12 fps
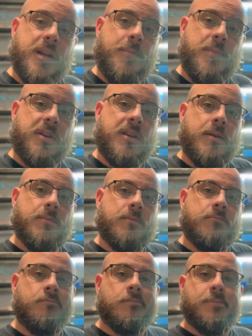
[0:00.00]
up and come
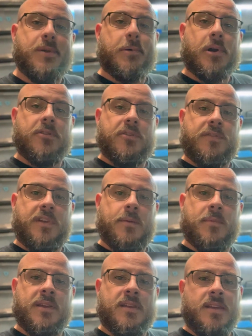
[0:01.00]
be part of the
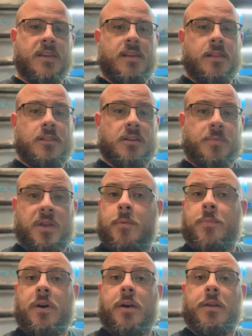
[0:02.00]
family, look me
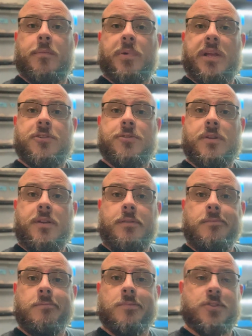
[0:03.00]
up on Patreon,
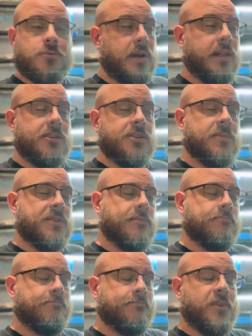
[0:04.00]
just rile'y Jimson,
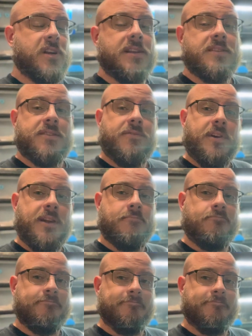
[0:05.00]
pretty easy to find.